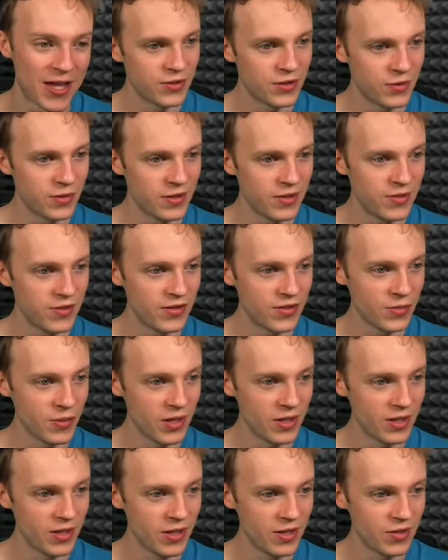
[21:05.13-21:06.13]
So this is
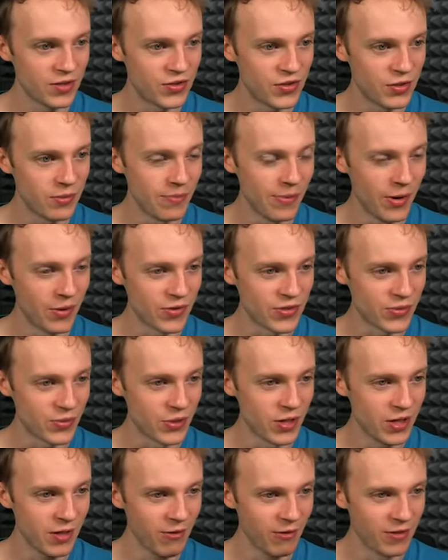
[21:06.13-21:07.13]
where the other two boats
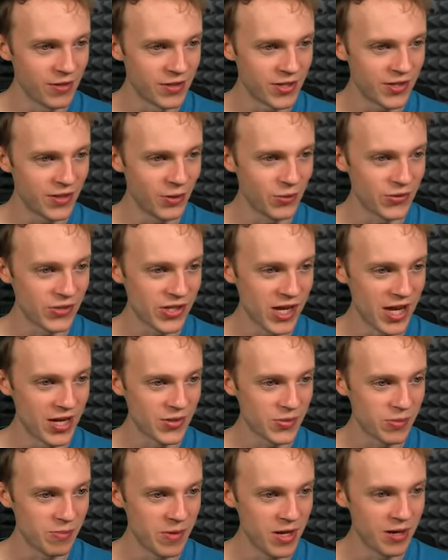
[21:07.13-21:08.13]
were, and those
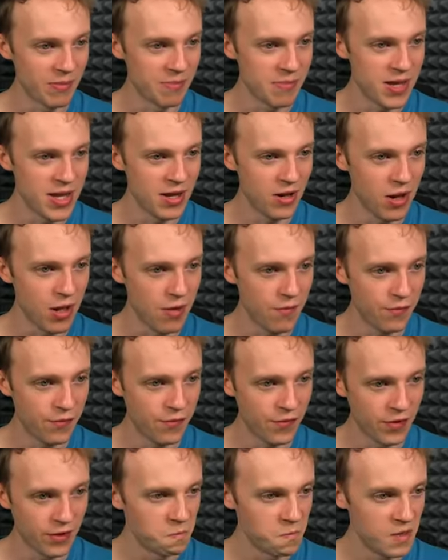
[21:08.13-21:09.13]
guys were made a meal of.